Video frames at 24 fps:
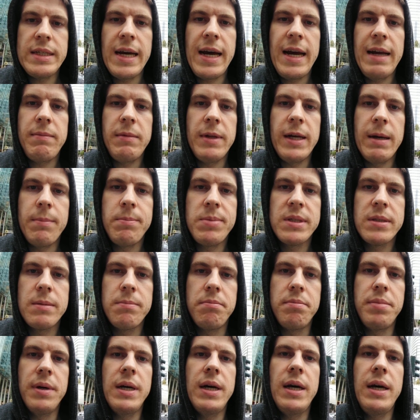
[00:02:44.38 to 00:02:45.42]
time lapse.
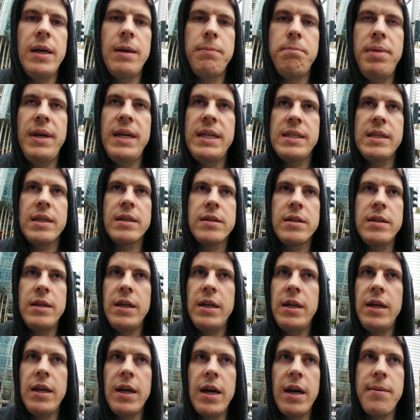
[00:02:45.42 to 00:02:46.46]
But basically,
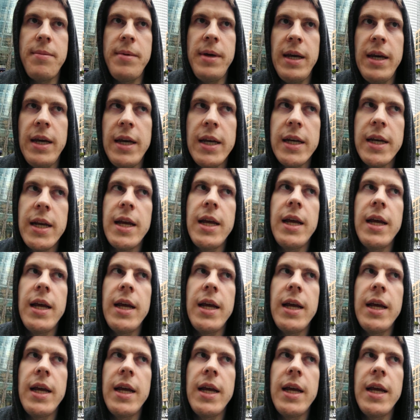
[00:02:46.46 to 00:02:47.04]
I mean,